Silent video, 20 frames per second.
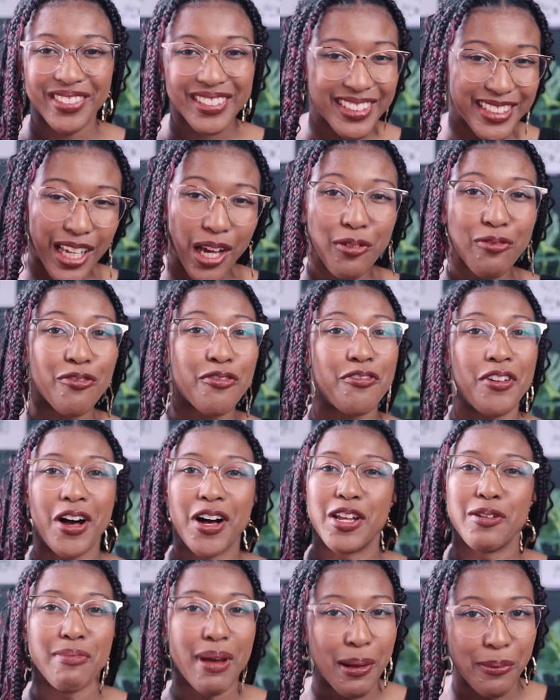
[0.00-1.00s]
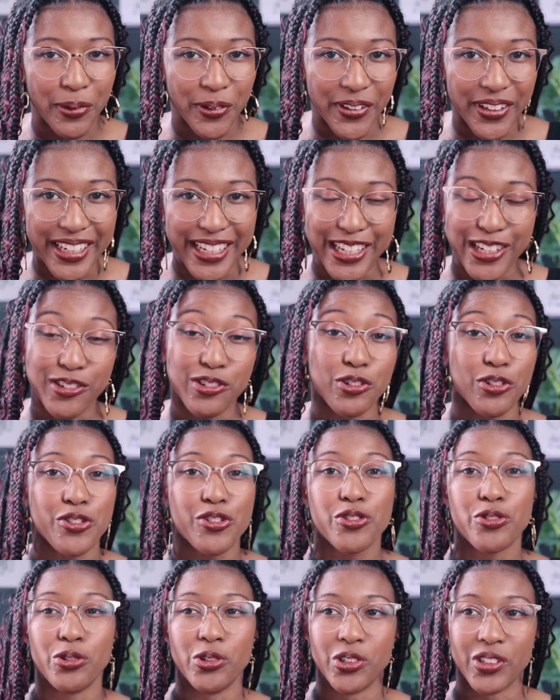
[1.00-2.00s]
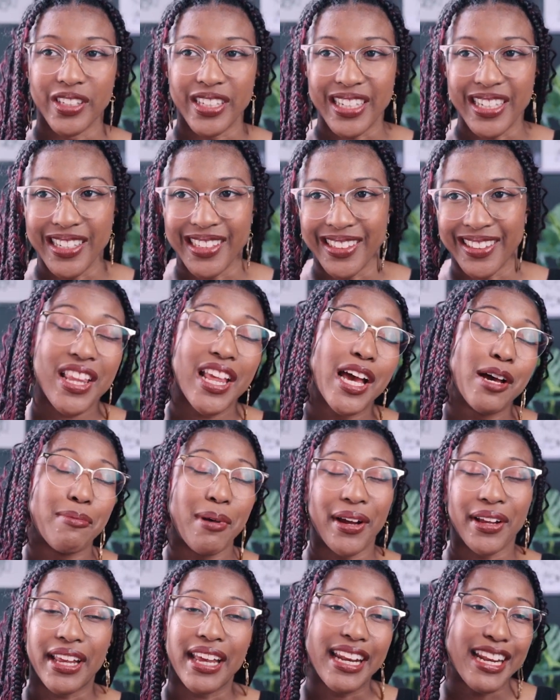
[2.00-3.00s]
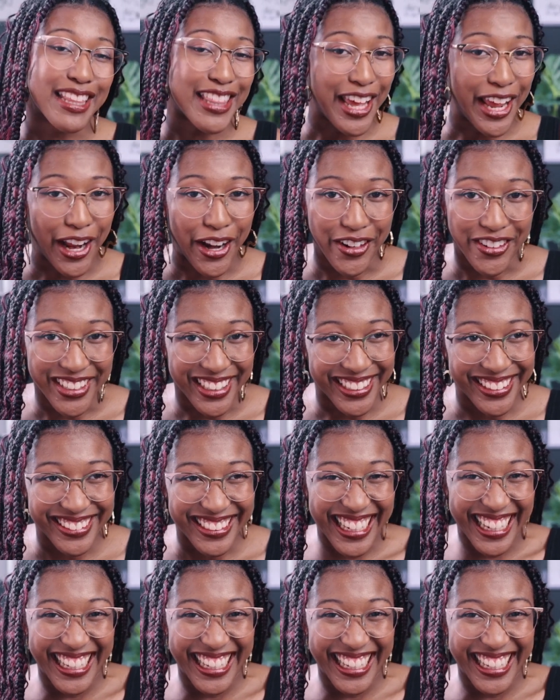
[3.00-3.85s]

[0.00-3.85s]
some fond memory or stories about getting their hair done.